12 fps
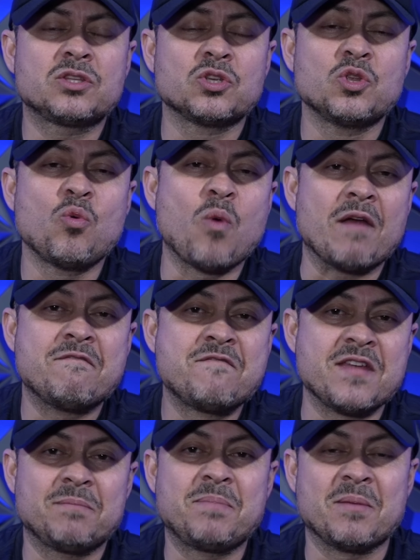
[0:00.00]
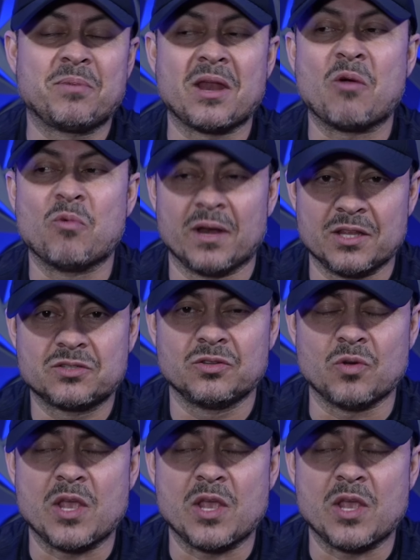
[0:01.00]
to do what fit people are willing to do?